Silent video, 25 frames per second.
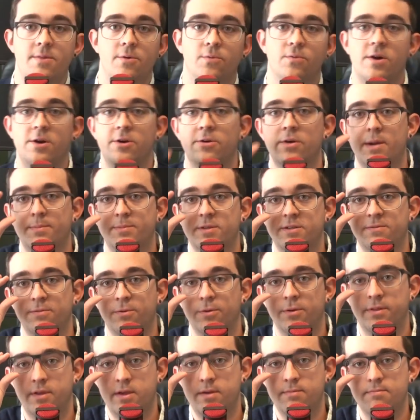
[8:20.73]
And the runner ups
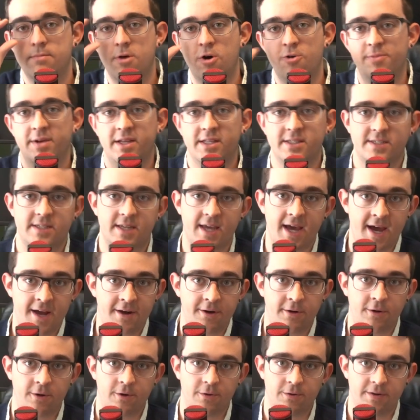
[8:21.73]
for the moments
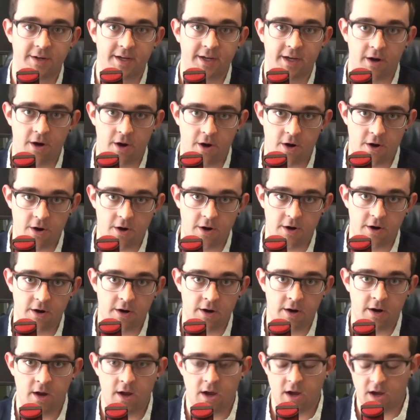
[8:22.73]
category
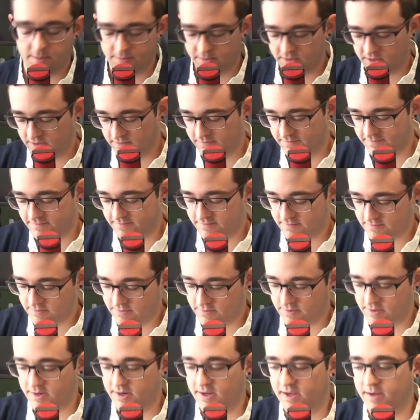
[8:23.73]
are I believe
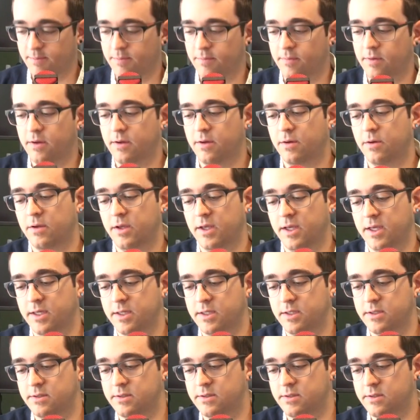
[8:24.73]
the name
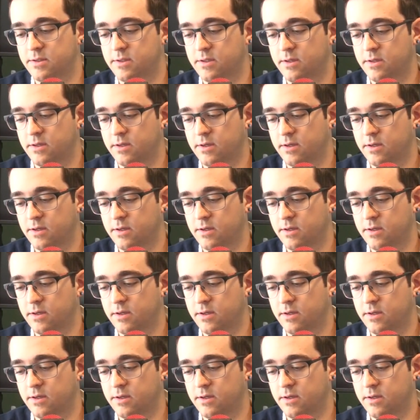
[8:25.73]
is